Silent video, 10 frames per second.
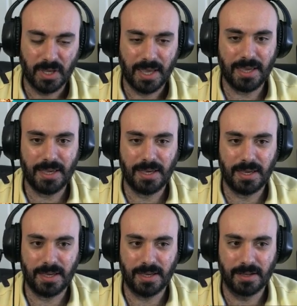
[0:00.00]

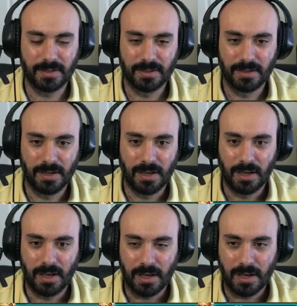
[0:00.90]
Hey!
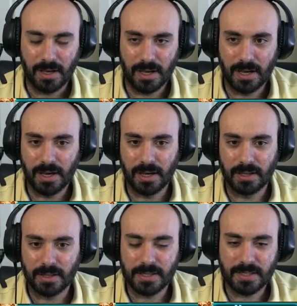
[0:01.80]

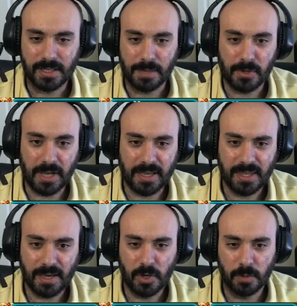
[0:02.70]
Let's see, I
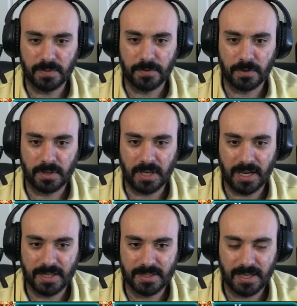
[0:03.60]
think I'm hoping for
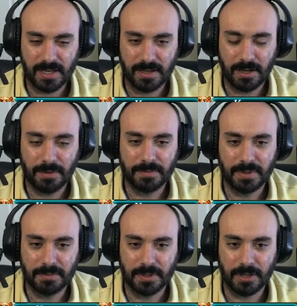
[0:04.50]
Kaizen.
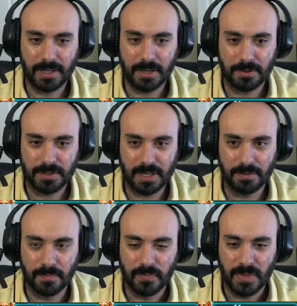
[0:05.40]
Oh, okay, that goes
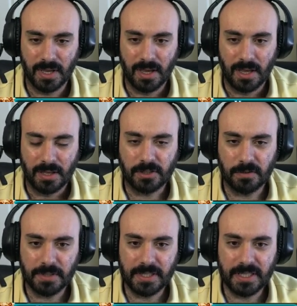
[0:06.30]
down.
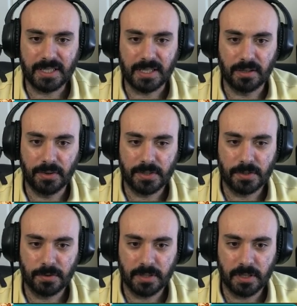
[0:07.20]
Don't really need to heal this
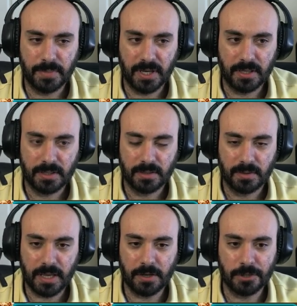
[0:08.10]
early, but
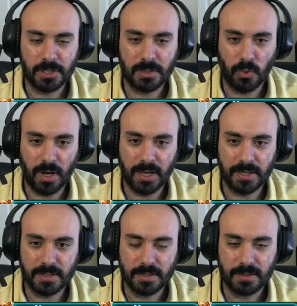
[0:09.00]

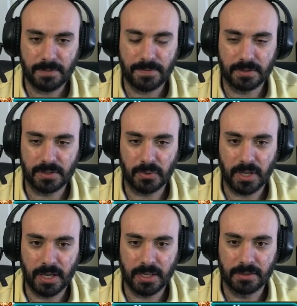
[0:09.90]
energy-wise, it felt
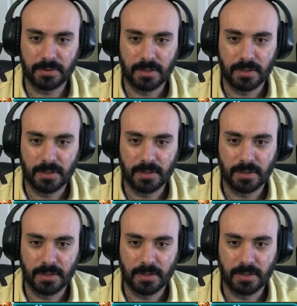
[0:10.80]
okay.